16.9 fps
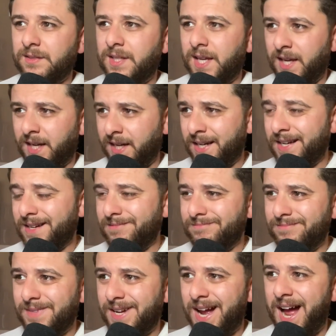And
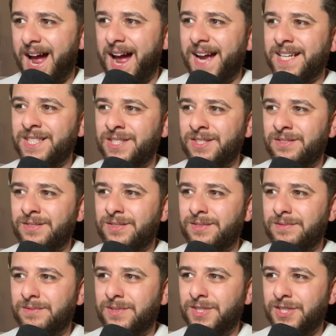I
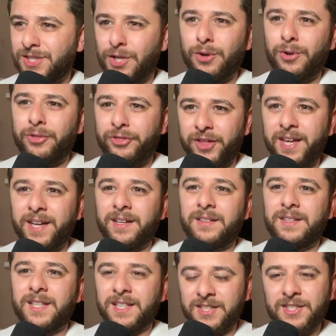still
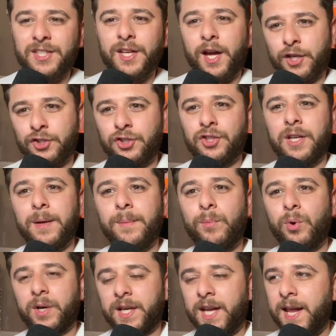think that the Seahawks should get
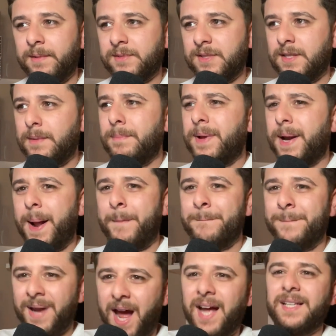more games than them, but
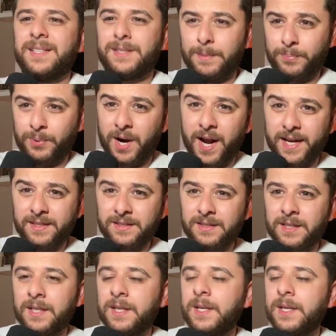I'm not surprised